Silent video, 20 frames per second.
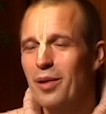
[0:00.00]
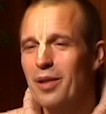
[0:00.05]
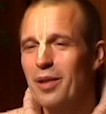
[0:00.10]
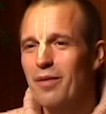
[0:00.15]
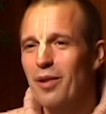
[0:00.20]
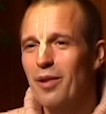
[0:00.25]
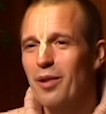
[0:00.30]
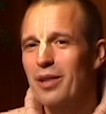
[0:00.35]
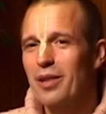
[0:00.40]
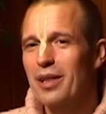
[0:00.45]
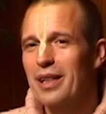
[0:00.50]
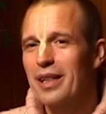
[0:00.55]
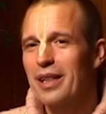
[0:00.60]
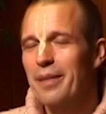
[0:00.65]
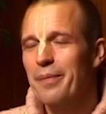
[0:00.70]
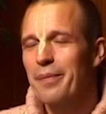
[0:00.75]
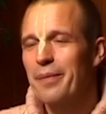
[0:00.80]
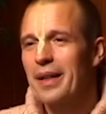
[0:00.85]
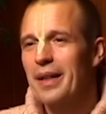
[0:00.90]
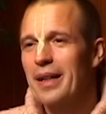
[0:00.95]
devotee
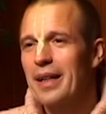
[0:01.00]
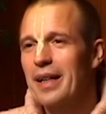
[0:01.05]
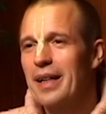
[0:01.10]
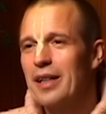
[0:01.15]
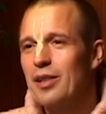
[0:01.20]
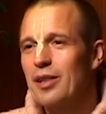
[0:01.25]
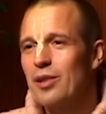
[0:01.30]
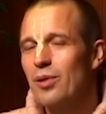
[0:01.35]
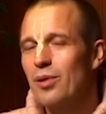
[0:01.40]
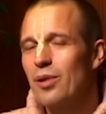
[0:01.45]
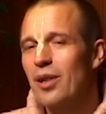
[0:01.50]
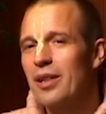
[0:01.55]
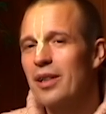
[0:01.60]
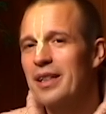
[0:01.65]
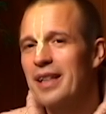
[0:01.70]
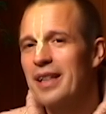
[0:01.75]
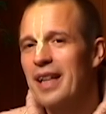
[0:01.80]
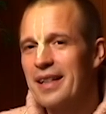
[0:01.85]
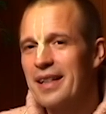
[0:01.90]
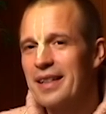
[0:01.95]
do not
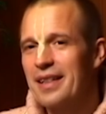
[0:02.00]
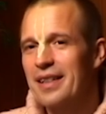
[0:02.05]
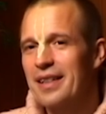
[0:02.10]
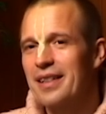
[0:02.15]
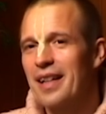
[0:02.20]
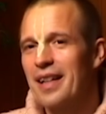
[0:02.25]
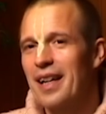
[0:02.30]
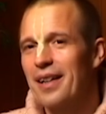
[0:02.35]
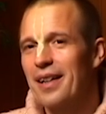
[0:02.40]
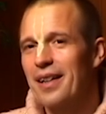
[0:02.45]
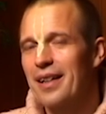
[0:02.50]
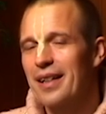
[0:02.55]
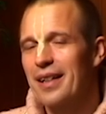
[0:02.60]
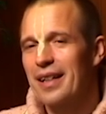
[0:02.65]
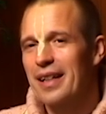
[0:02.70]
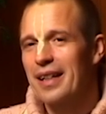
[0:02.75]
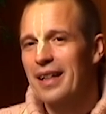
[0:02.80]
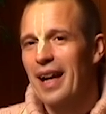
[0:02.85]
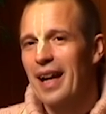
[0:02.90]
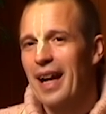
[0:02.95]

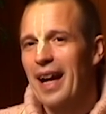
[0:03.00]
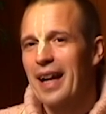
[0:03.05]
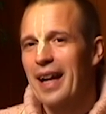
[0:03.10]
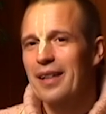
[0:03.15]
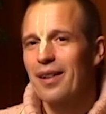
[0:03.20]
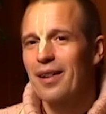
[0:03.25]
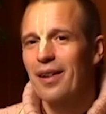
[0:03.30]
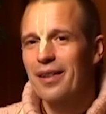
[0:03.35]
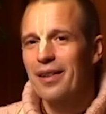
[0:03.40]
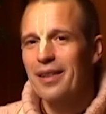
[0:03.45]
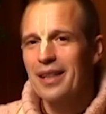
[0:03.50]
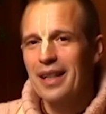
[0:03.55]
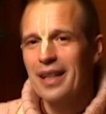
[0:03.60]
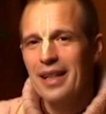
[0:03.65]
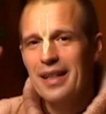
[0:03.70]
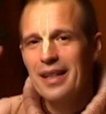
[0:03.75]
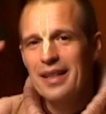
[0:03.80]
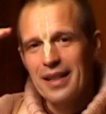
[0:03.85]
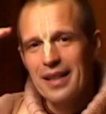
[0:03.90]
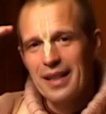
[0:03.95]
necessarily act on the
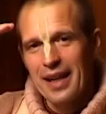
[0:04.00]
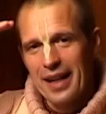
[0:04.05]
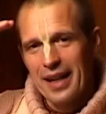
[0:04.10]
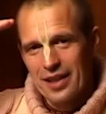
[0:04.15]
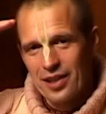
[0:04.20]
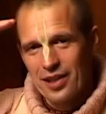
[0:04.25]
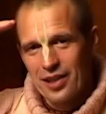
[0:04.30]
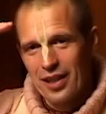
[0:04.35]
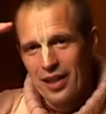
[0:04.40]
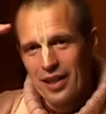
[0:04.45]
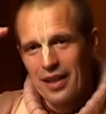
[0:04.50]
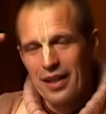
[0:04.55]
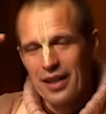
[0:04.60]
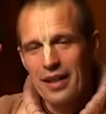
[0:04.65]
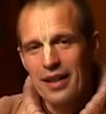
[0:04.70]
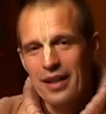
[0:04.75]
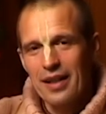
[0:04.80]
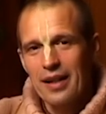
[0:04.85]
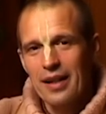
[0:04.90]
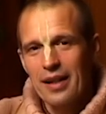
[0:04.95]
intellectual
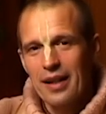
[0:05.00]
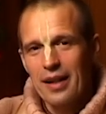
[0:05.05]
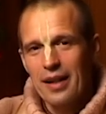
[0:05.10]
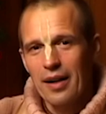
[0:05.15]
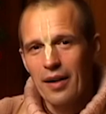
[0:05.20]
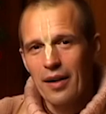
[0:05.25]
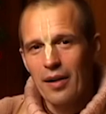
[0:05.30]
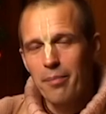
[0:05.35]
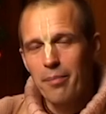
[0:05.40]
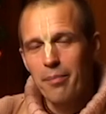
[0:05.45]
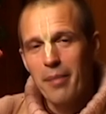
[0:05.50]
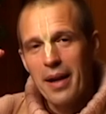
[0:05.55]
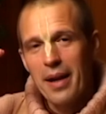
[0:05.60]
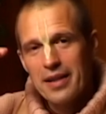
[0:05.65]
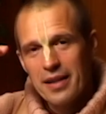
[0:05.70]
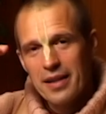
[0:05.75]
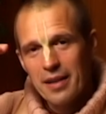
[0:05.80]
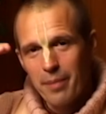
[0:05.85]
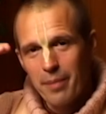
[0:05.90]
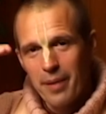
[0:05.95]
or
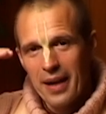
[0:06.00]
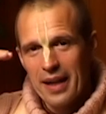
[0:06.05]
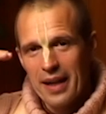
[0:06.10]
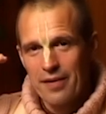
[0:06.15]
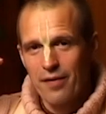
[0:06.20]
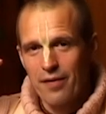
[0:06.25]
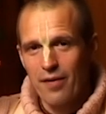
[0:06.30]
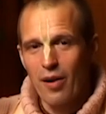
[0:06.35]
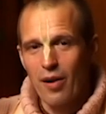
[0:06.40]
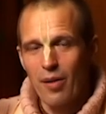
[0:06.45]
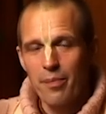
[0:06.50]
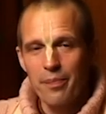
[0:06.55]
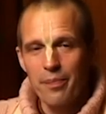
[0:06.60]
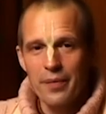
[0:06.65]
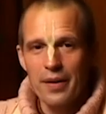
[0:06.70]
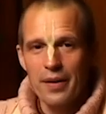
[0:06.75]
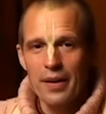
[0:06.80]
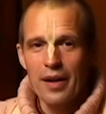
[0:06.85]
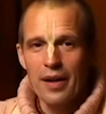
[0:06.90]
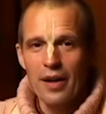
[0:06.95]
mental platform
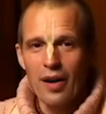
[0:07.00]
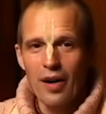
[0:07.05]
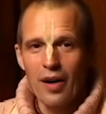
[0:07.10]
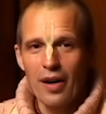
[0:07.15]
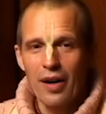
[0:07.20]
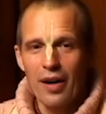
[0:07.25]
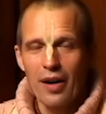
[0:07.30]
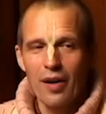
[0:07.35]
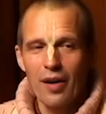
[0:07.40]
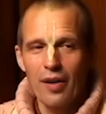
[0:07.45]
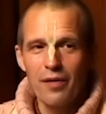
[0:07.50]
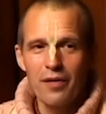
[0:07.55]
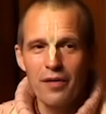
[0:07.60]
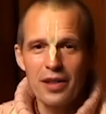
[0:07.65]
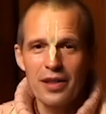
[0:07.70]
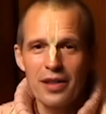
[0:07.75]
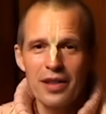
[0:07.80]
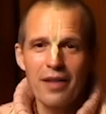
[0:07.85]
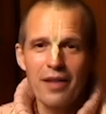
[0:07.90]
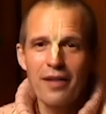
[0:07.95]
on
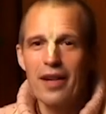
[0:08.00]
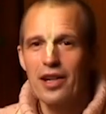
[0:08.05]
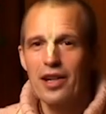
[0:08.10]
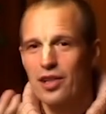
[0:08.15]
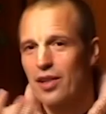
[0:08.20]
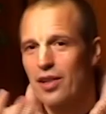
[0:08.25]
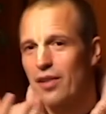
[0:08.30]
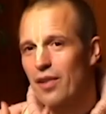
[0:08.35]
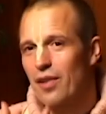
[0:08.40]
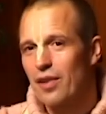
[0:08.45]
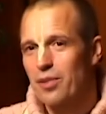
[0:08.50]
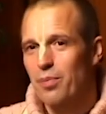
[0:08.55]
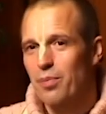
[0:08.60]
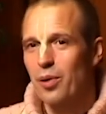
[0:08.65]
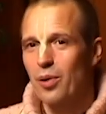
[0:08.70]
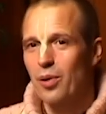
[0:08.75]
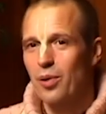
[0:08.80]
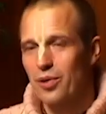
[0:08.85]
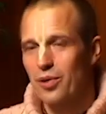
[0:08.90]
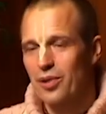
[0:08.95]
which the question was
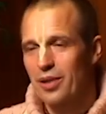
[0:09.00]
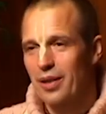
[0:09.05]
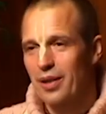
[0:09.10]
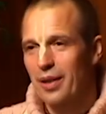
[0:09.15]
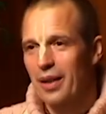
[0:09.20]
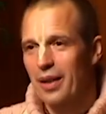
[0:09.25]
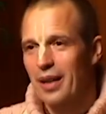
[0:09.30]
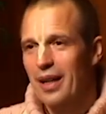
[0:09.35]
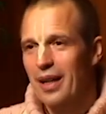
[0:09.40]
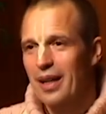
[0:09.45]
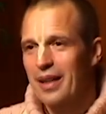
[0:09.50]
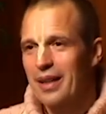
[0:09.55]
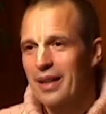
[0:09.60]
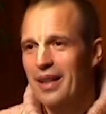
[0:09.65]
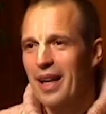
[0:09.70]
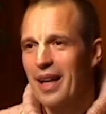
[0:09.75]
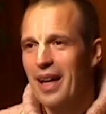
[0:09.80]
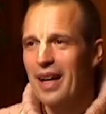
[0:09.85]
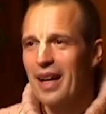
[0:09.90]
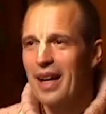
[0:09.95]
posed.
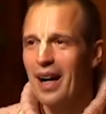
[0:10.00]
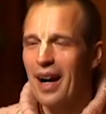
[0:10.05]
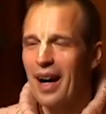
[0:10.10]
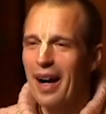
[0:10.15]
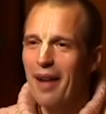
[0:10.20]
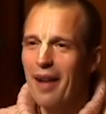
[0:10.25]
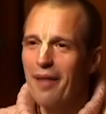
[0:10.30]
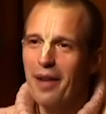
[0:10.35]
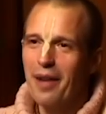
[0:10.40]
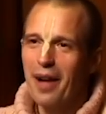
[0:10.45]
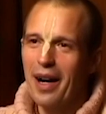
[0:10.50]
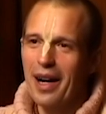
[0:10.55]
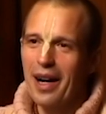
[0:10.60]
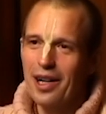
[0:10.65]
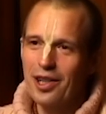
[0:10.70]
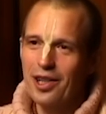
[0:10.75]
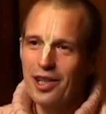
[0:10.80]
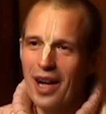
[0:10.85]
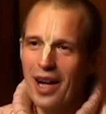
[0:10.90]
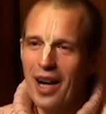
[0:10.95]
They have
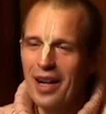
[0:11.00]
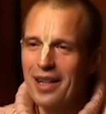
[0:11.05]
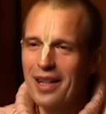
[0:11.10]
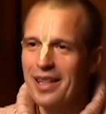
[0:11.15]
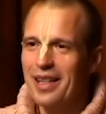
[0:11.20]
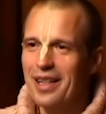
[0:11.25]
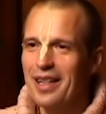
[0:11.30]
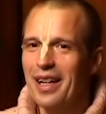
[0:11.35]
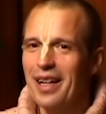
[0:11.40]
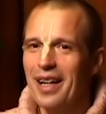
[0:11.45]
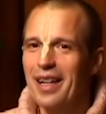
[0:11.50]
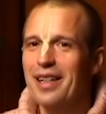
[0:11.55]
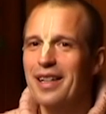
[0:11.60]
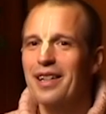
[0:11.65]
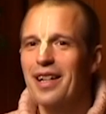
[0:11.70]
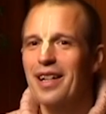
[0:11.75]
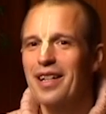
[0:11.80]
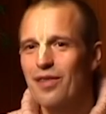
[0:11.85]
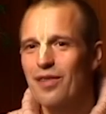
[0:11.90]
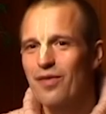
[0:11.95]
a shakti, a
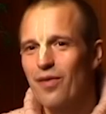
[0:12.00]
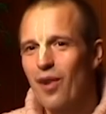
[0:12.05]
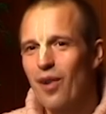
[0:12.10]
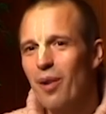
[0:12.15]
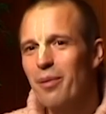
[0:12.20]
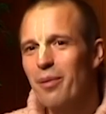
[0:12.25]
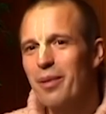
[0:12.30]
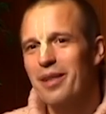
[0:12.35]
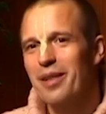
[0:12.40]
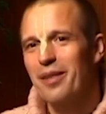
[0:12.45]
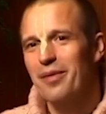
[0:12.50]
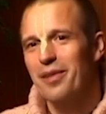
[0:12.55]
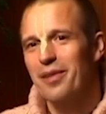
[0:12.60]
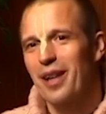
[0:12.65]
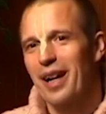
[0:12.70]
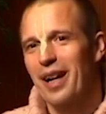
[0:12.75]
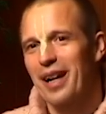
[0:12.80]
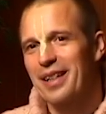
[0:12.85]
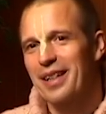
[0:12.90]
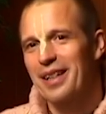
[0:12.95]
transformative
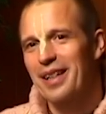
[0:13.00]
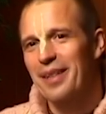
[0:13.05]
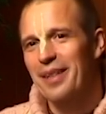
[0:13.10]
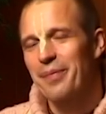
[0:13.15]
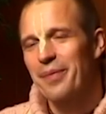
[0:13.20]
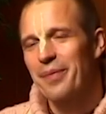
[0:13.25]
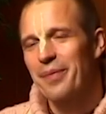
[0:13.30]
shakti,